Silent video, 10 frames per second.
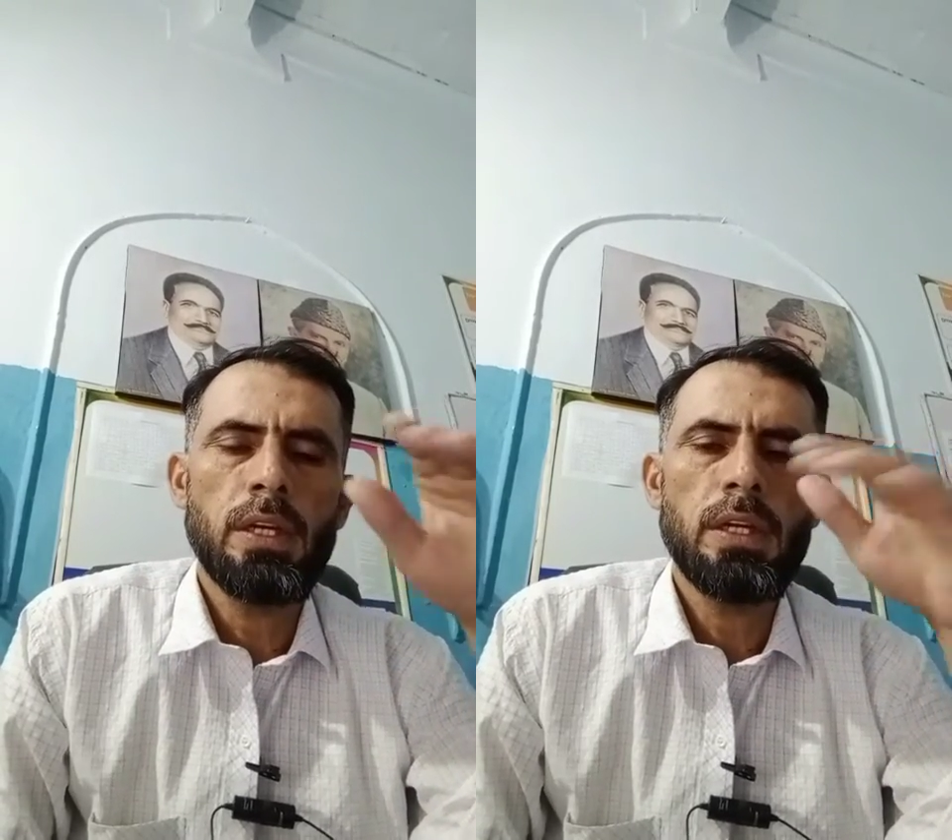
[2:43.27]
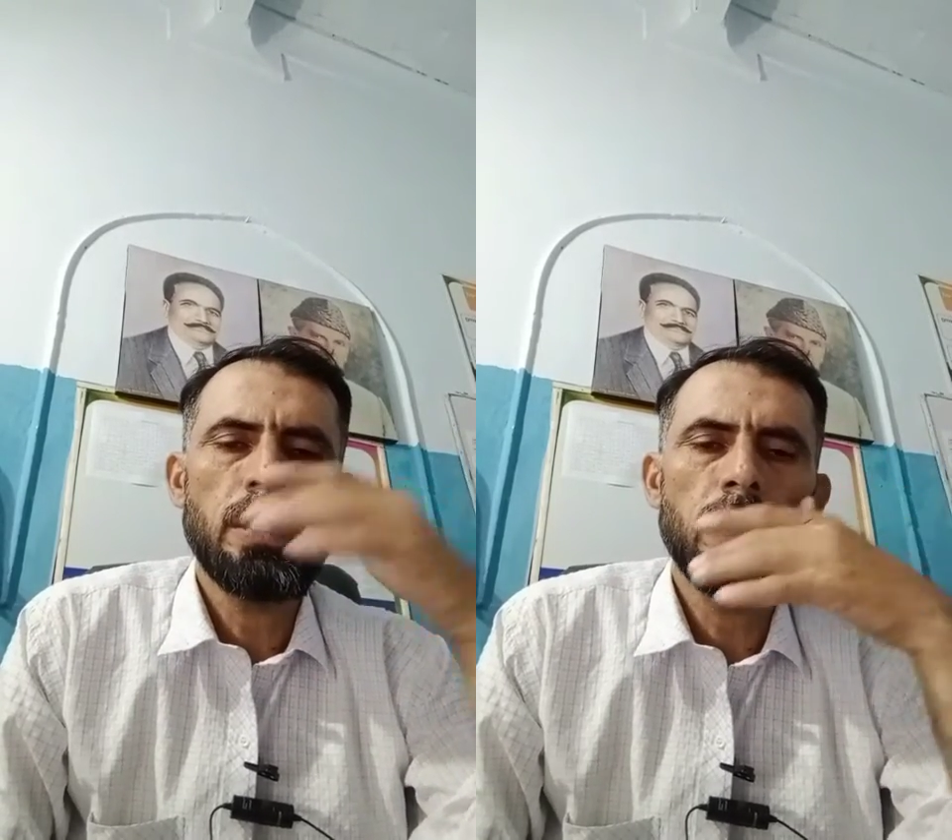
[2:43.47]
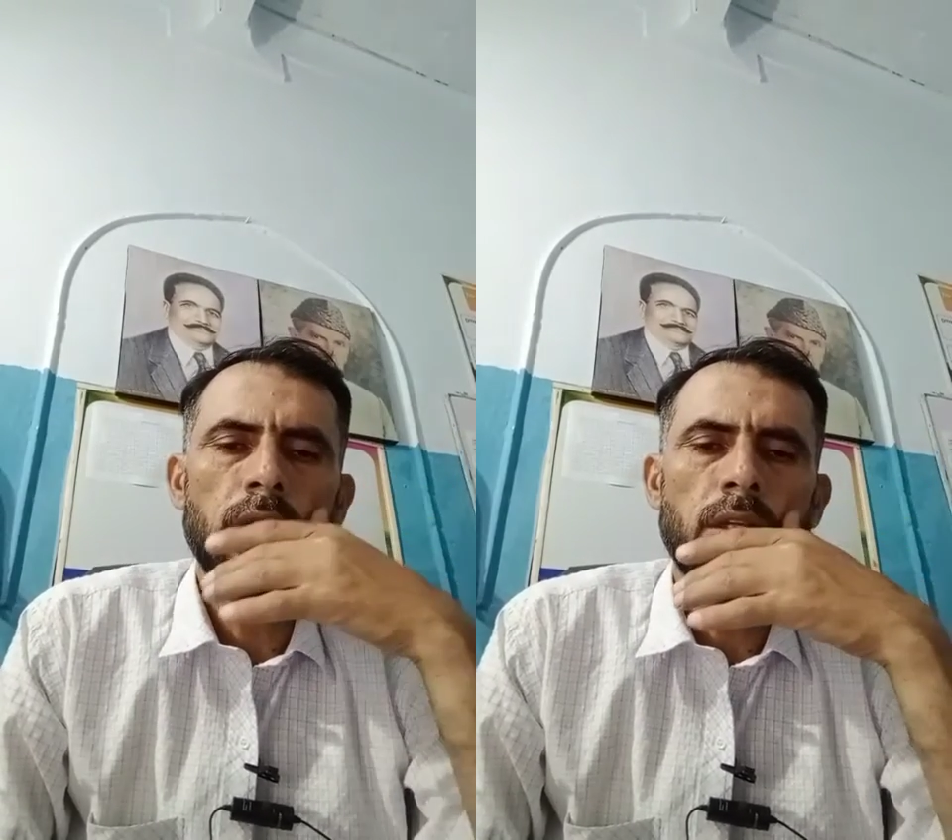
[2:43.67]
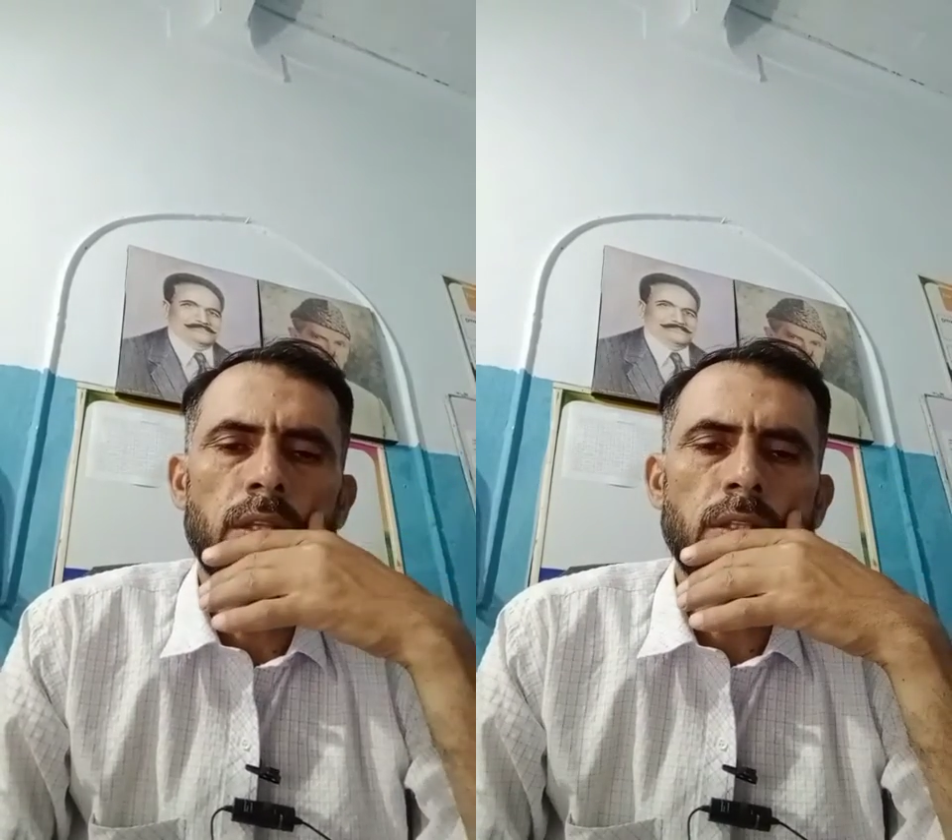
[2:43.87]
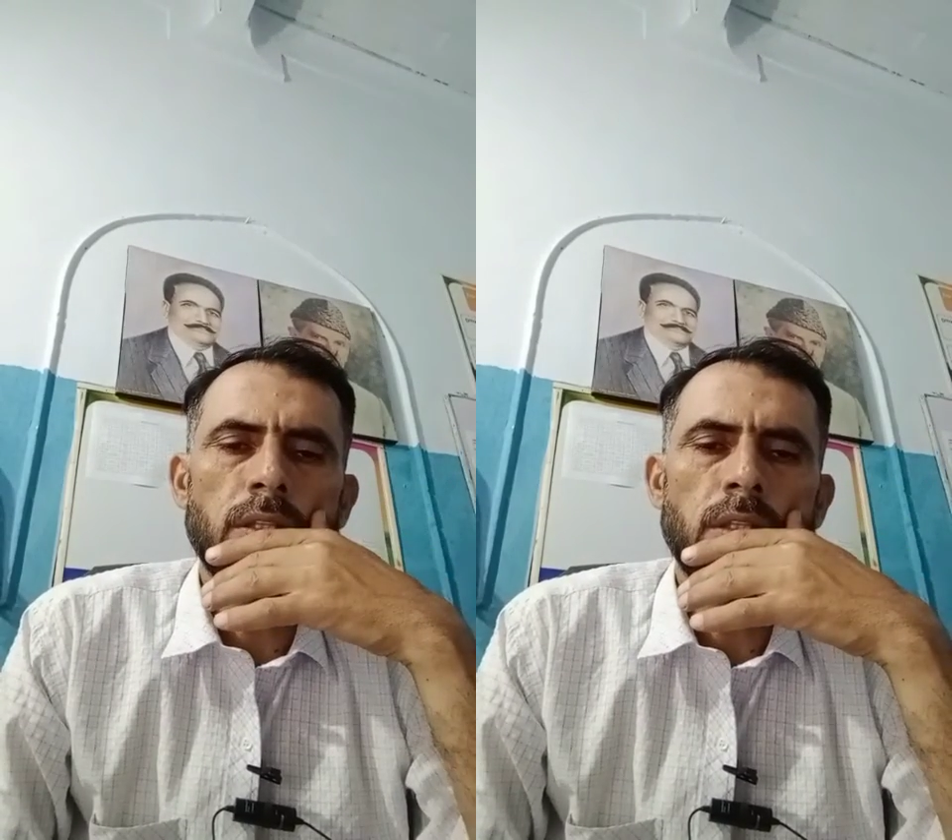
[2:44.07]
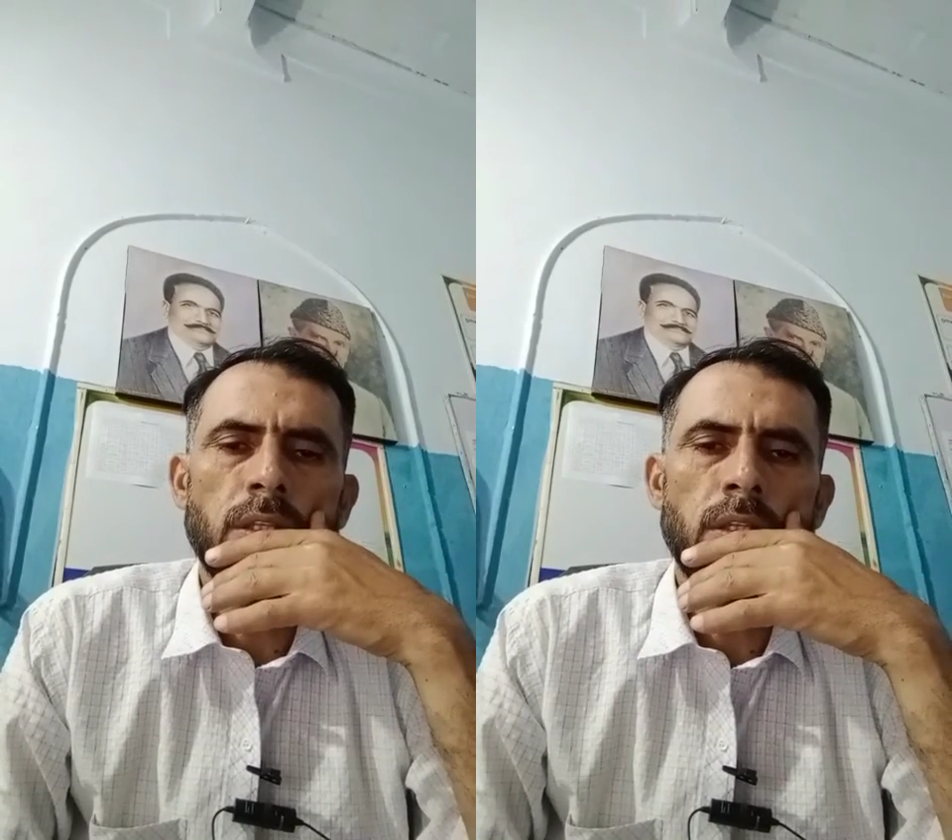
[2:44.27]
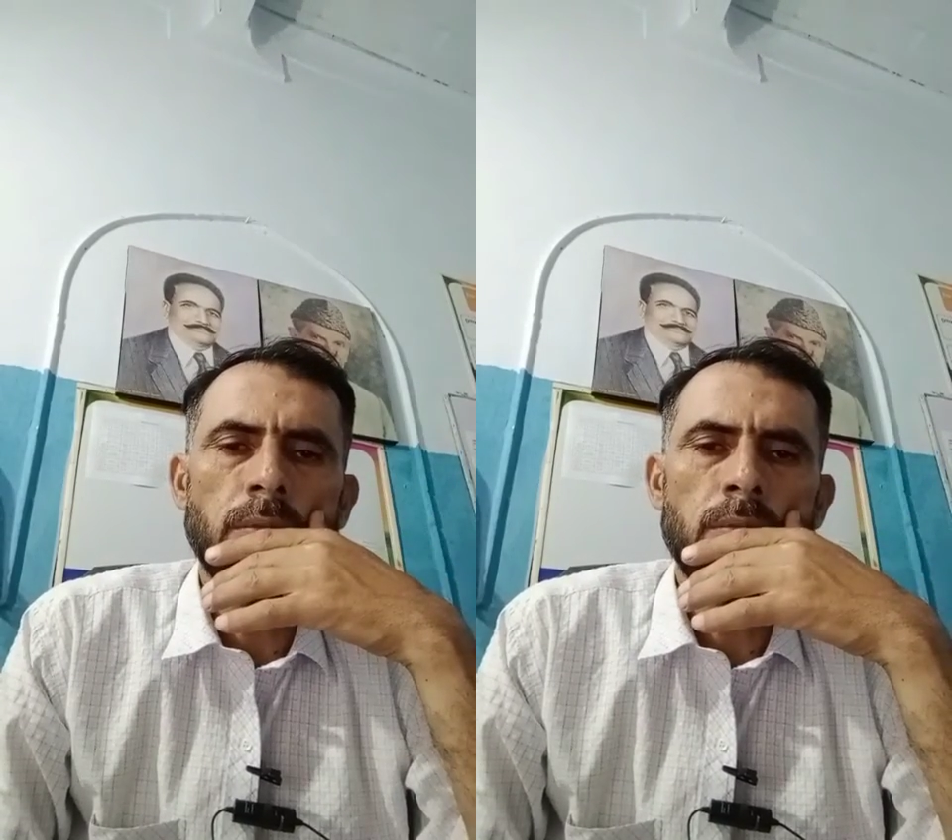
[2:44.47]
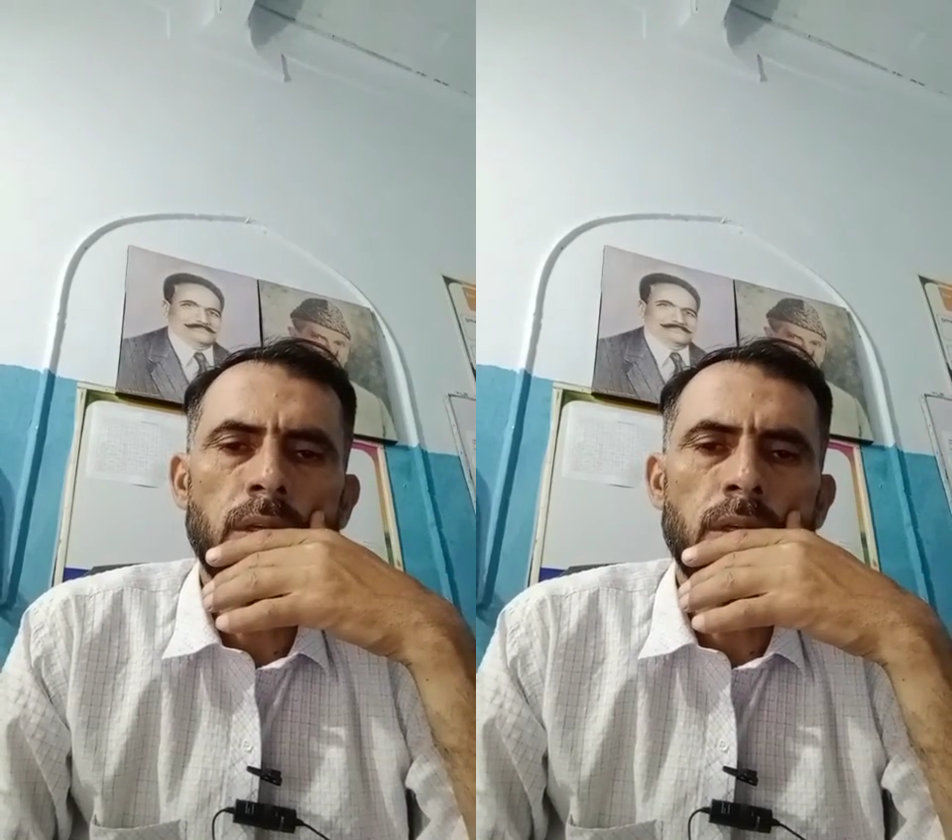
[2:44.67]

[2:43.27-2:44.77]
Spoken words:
and the theme